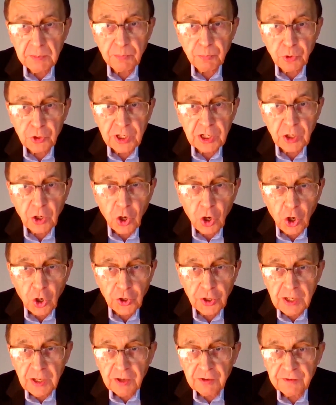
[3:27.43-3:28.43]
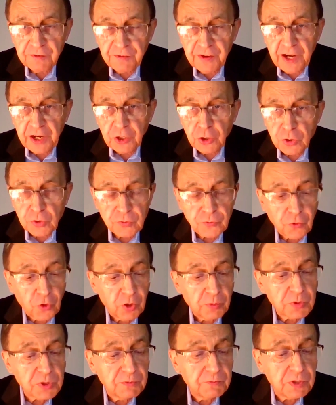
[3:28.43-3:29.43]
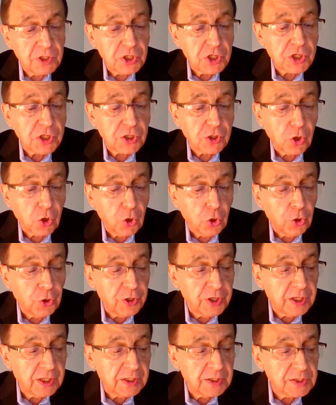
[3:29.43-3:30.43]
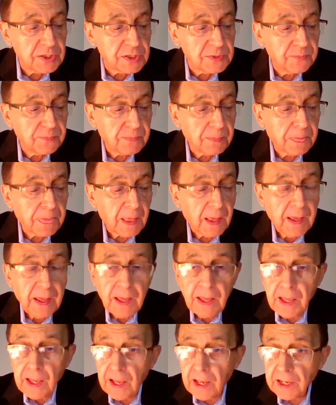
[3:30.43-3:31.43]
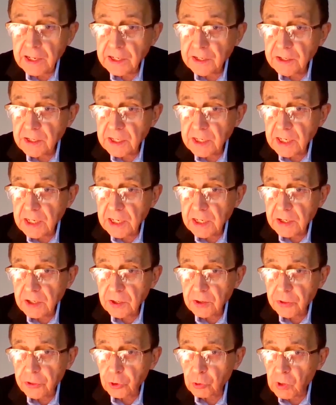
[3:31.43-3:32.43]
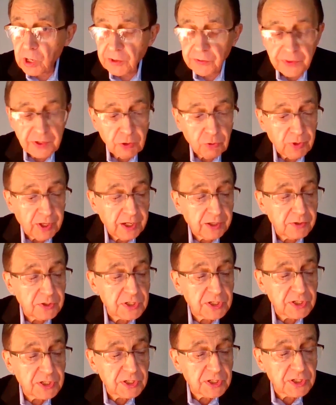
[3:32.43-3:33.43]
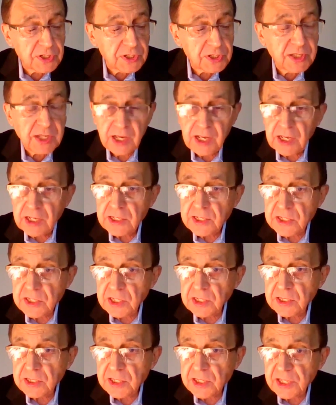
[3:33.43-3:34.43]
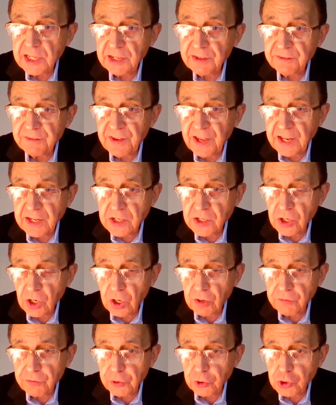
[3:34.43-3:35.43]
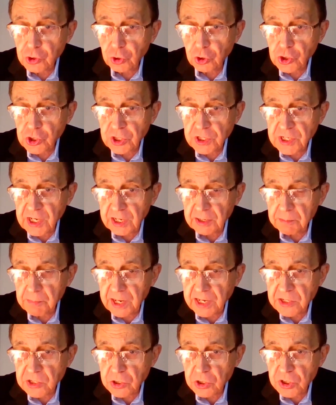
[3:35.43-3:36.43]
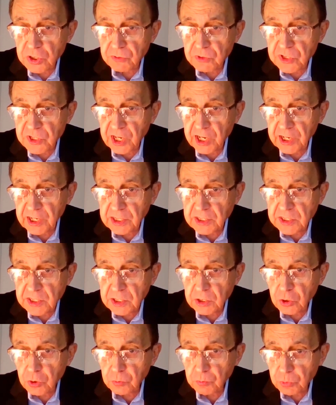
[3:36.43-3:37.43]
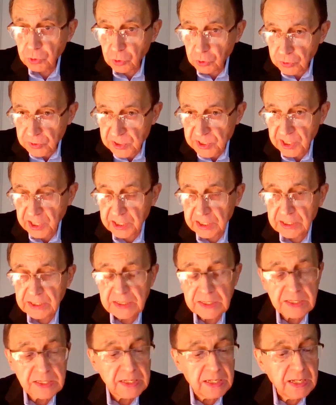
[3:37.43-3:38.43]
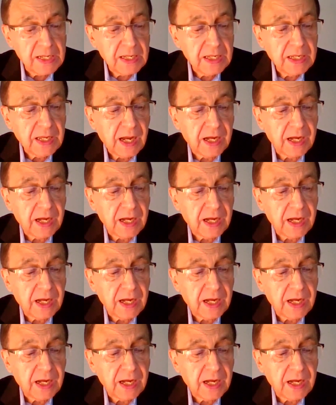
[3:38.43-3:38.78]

in putting on various forms of digital learnings. And indeed, throughout the United States, since the advent of the Georgia Tech Masters of Science in Computer Science